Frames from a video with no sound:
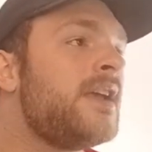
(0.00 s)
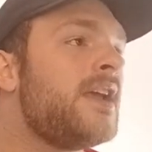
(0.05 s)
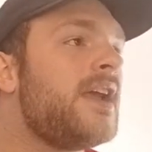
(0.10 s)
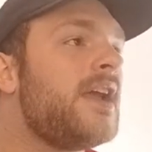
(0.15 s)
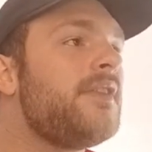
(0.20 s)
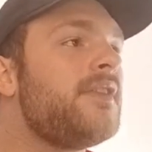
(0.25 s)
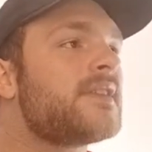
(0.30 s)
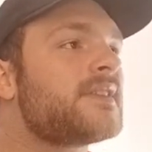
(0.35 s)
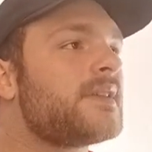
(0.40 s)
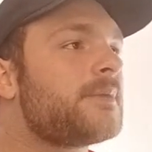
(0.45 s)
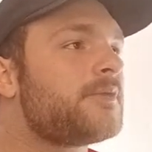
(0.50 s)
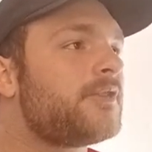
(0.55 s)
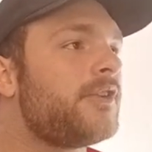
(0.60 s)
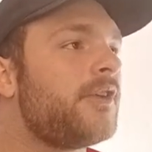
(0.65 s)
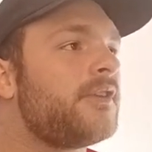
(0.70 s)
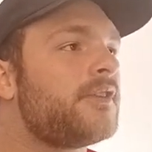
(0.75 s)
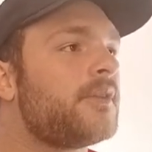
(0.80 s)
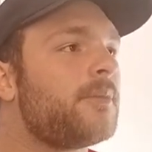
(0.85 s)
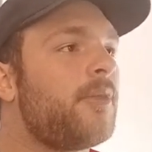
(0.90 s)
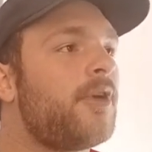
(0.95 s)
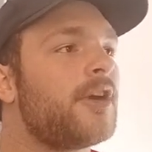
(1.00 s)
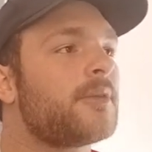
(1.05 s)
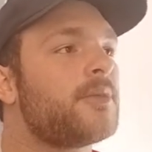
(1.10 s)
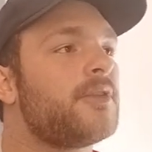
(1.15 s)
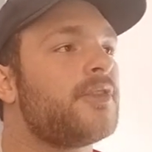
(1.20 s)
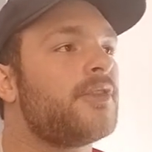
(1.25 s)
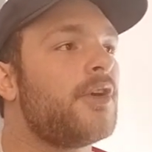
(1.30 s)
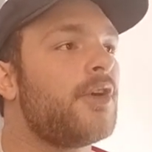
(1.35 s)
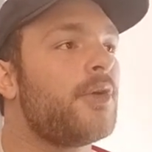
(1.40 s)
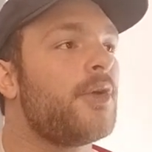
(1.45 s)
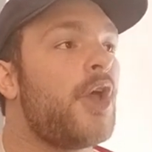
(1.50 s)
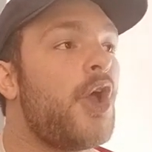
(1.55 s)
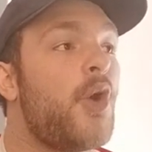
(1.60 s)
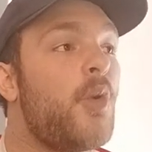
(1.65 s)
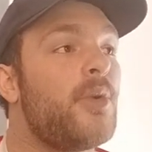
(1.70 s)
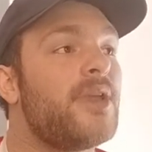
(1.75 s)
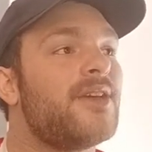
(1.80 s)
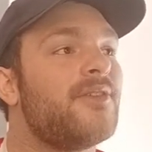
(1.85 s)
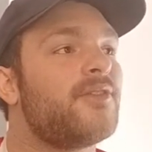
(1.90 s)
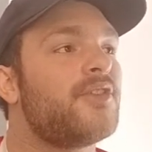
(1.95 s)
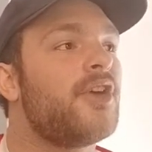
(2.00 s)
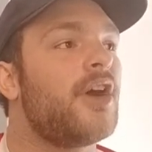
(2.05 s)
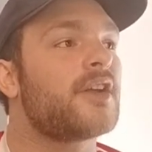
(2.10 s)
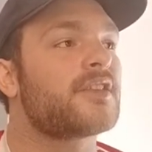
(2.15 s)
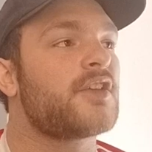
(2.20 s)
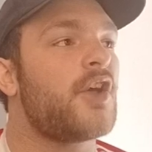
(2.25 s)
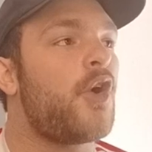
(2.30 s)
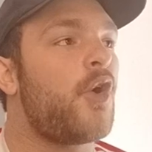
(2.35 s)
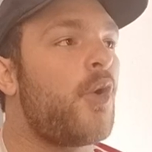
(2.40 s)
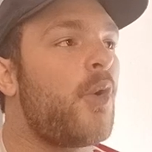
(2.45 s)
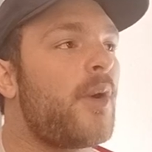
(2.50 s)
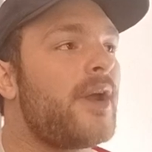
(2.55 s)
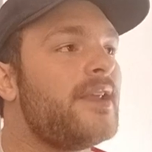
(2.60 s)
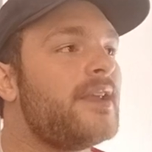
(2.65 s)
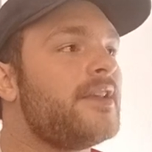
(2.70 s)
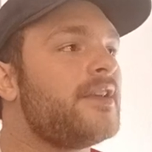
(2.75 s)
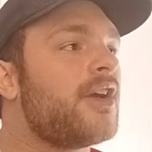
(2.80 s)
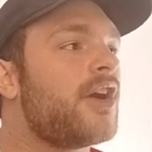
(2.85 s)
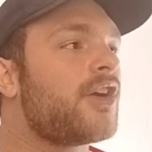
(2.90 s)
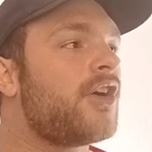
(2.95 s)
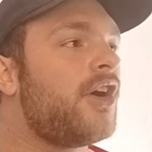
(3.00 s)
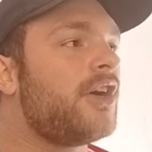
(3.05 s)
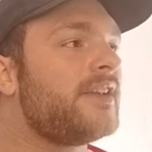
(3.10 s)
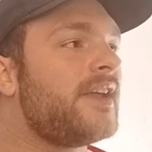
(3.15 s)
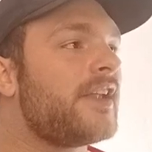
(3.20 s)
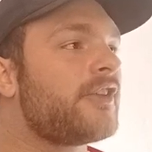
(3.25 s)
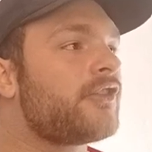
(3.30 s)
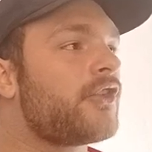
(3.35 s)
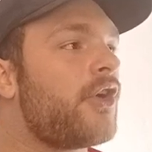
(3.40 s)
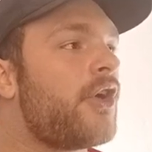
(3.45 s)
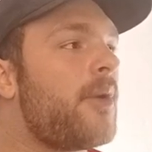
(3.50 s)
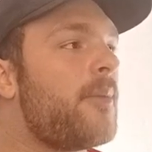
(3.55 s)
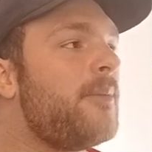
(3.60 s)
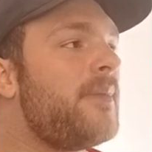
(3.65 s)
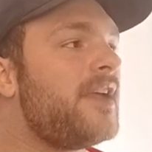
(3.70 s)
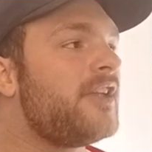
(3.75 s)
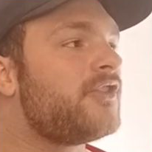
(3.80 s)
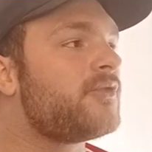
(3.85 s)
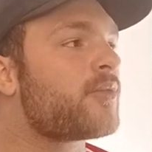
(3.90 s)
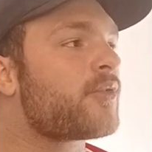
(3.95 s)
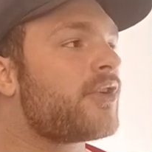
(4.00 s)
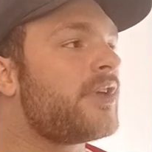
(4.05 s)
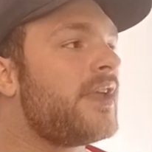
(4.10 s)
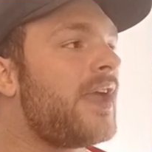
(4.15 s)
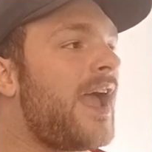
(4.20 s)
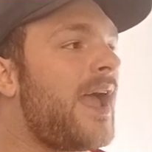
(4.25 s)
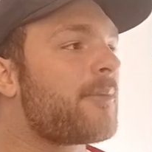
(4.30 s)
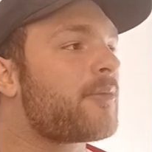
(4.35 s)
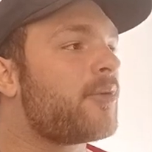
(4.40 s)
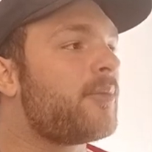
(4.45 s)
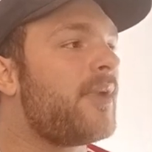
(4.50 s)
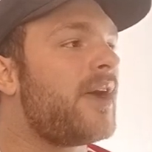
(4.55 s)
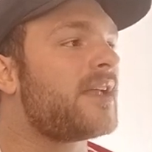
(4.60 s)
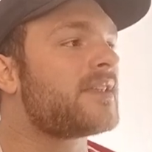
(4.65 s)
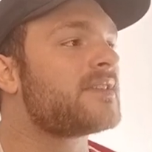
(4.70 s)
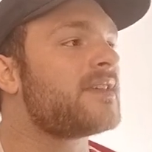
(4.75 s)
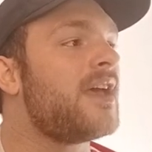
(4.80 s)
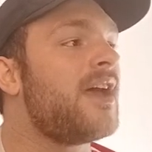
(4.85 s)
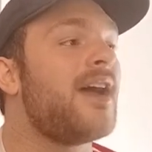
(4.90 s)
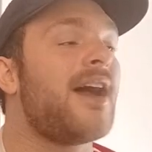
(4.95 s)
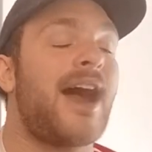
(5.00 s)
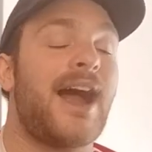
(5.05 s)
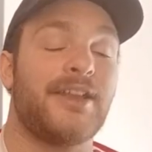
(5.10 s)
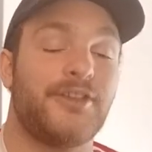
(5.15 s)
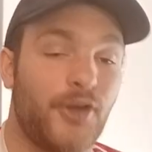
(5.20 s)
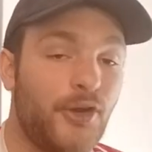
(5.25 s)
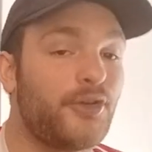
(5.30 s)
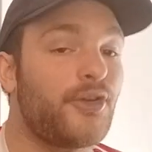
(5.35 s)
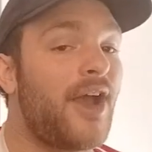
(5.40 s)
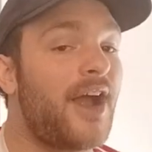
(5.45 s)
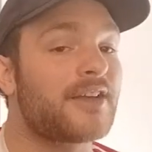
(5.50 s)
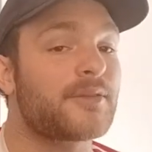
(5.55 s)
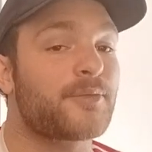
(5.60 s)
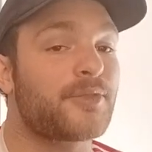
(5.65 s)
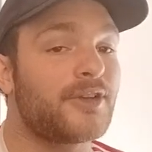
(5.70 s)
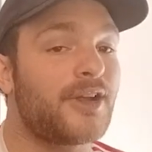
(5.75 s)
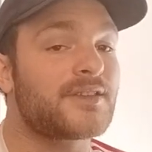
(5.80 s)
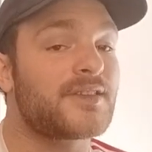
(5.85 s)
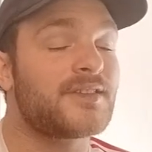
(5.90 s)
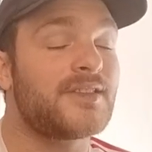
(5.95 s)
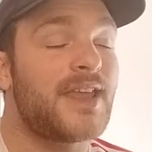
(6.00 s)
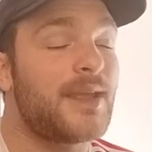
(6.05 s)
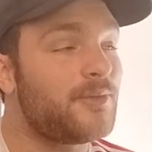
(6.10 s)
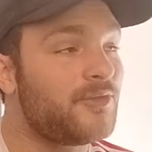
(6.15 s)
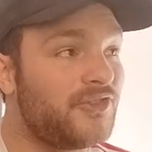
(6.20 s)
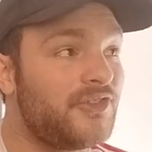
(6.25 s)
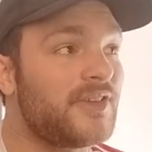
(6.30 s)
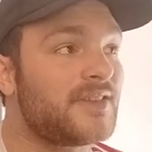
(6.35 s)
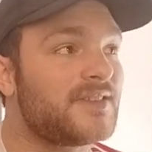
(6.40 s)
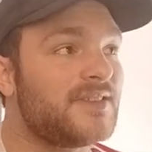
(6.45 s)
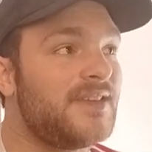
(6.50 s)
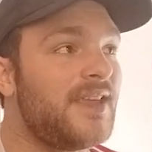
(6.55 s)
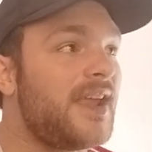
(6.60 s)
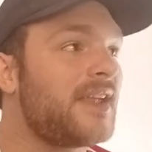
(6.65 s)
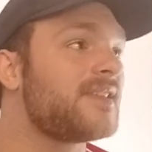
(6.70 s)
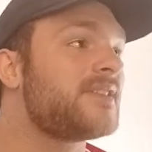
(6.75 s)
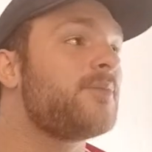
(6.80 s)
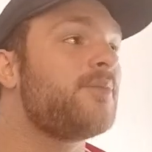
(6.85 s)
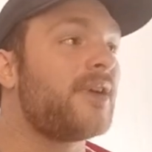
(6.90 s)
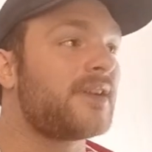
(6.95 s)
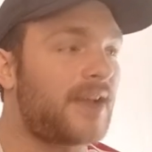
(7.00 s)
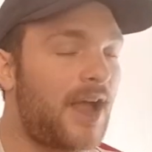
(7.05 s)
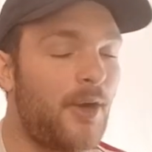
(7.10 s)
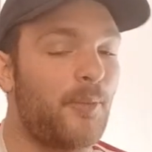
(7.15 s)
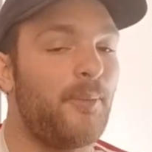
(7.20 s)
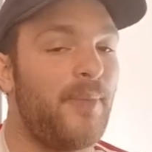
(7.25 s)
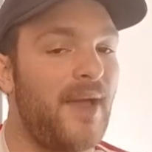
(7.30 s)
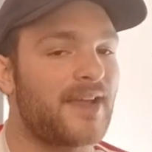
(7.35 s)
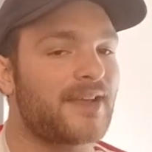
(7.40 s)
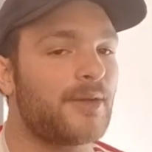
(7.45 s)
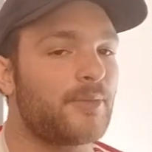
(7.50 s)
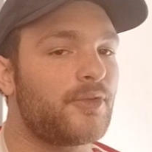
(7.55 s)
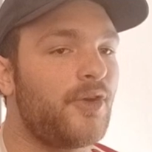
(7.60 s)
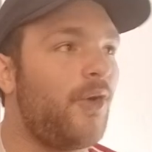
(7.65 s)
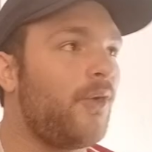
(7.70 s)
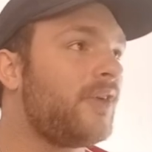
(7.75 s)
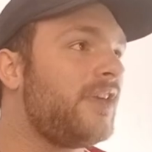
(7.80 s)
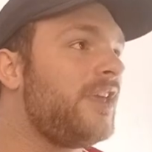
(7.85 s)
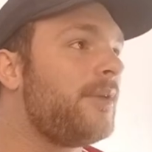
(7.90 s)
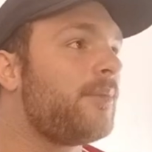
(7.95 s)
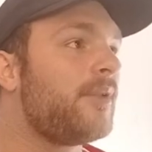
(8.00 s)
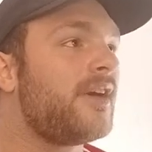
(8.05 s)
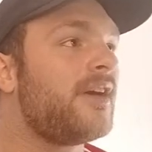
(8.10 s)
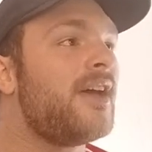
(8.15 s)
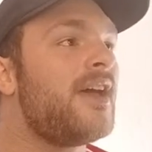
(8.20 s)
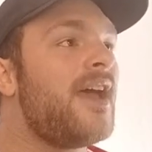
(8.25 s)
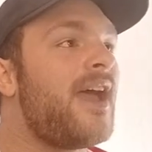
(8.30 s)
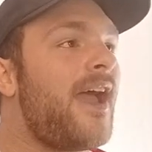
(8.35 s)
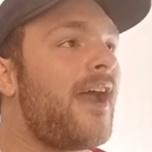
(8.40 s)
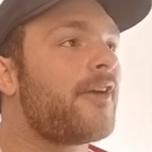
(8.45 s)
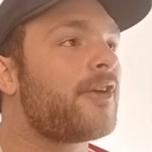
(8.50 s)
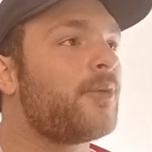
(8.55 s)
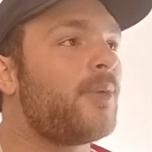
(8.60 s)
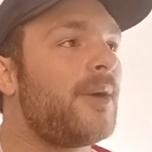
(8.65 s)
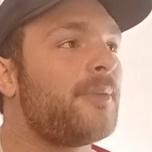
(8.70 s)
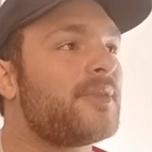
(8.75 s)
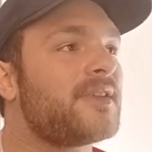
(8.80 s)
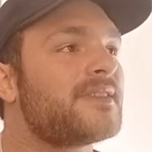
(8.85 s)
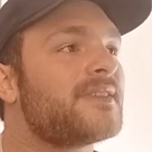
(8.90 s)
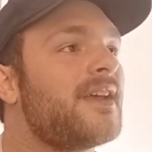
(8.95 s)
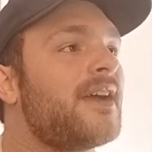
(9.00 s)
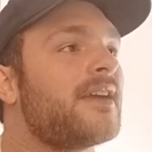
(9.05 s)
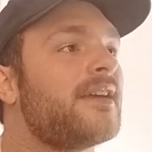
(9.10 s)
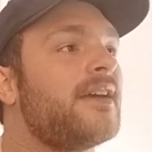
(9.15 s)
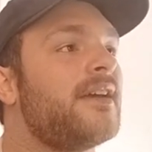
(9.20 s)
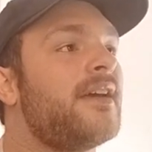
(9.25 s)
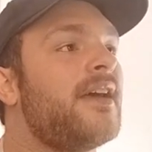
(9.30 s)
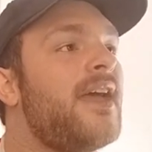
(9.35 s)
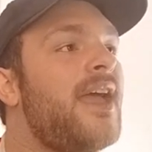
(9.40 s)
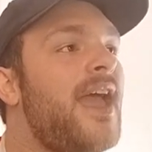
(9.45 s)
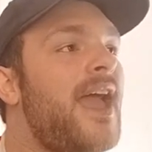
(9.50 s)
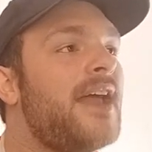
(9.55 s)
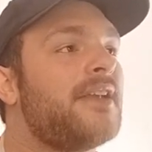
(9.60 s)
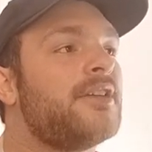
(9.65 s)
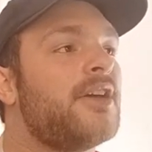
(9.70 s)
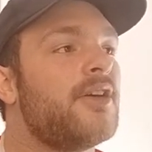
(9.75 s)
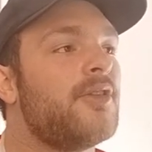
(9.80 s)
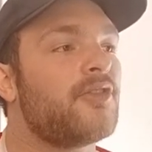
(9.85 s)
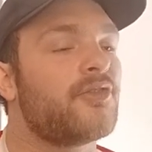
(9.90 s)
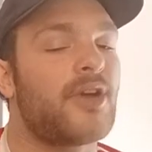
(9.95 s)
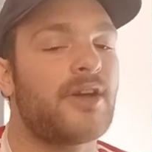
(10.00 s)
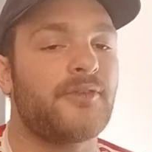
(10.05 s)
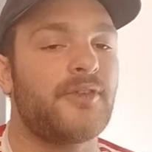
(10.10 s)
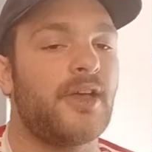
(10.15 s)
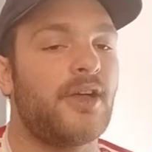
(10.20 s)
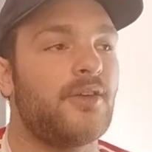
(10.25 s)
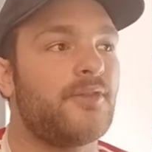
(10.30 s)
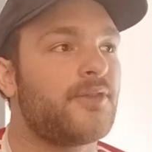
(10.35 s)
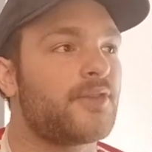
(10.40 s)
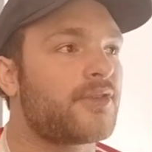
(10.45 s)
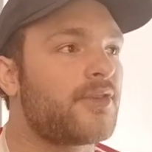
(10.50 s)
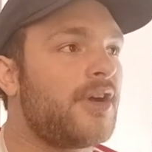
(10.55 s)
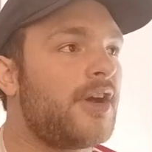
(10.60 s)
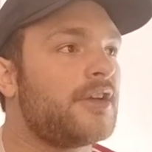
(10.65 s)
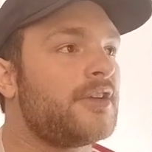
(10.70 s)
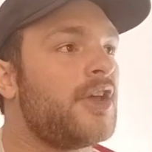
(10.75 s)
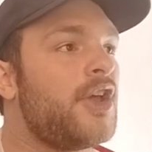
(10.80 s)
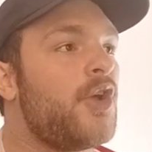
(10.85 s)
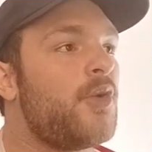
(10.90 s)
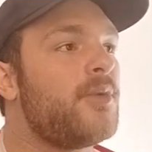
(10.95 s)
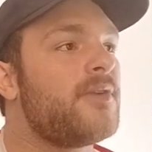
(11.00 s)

In the substitutes department though, we have got Hoyland, Garnacho, Medjbri, Amrabat. I don't know how to pronounce his name just yet, but our backup goalkeeper, Aaron Wan-Bissaka and Rafael Varane.